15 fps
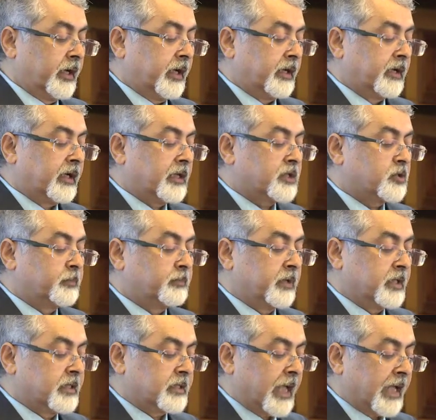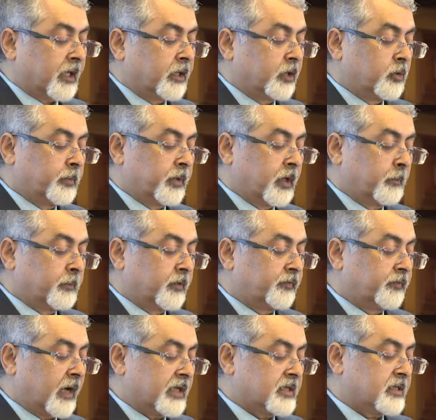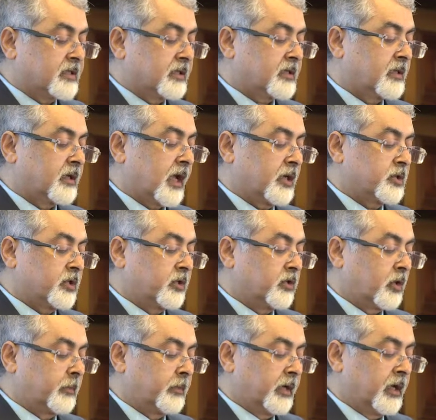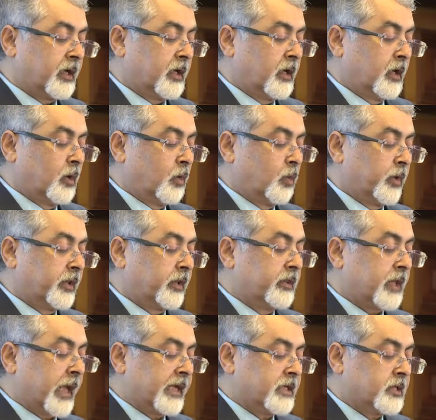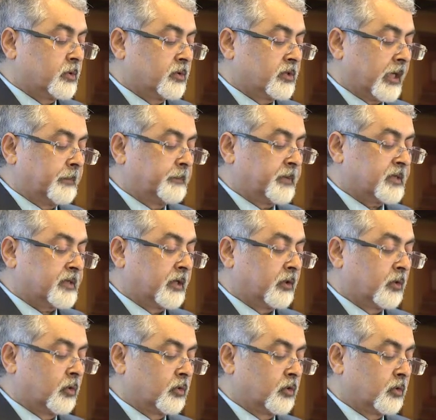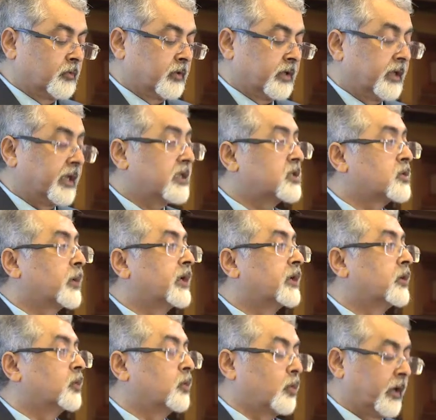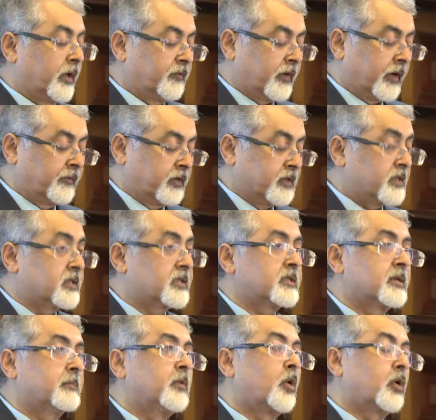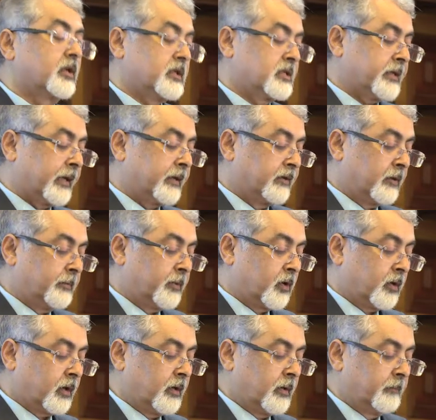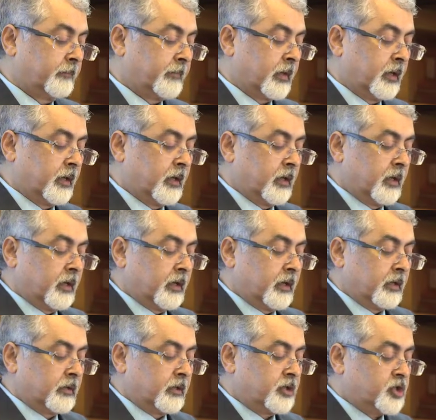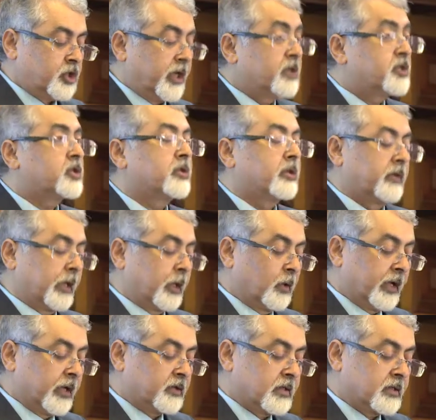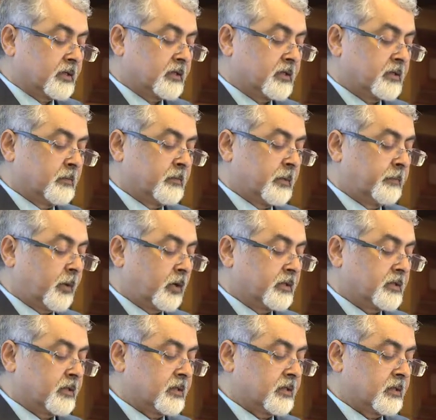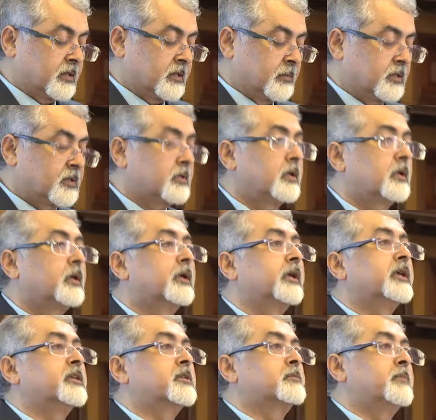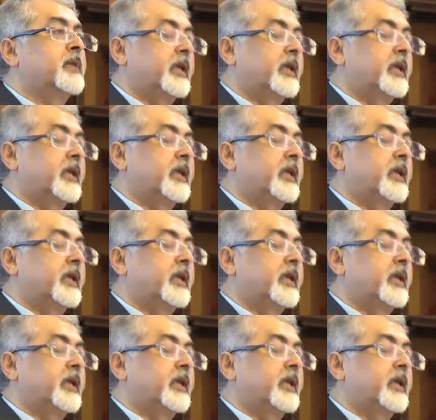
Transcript: India is likely to become the fastest large economy with 9 to 10% growth over the next 20 to 25 years. This is a Morgan Stanley report. The change in the regulatory system and policy systems is